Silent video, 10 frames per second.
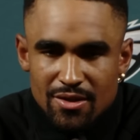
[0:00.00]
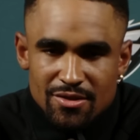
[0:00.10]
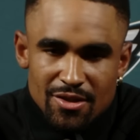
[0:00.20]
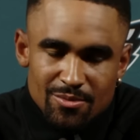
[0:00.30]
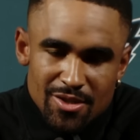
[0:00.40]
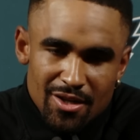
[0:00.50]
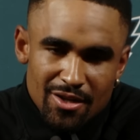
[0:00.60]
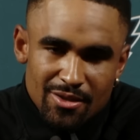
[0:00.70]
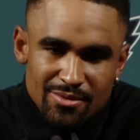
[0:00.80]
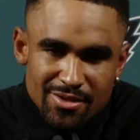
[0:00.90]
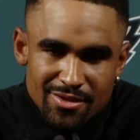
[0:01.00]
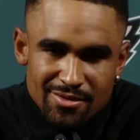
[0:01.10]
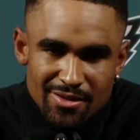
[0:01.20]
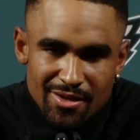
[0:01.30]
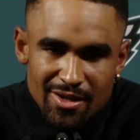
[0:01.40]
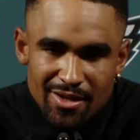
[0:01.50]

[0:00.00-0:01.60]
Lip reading: sometimes, and